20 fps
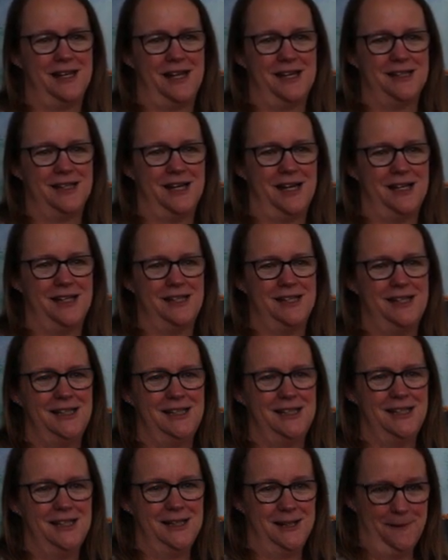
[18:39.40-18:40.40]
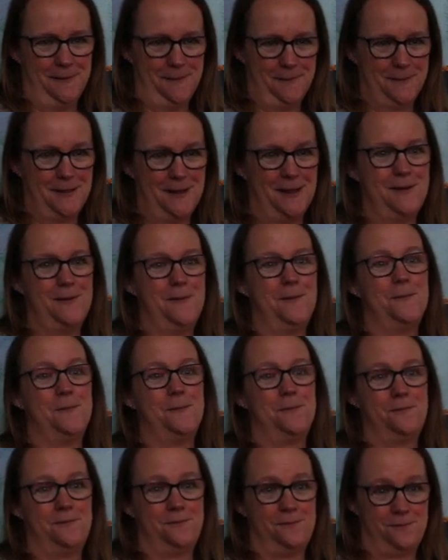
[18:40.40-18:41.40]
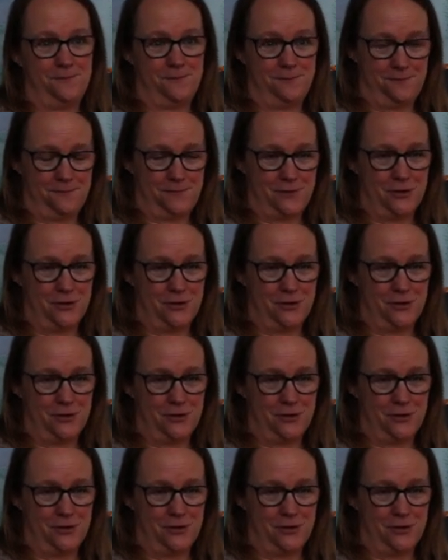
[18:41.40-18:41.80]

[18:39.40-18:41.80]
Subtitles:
Yeah, what a talent though. Incredible.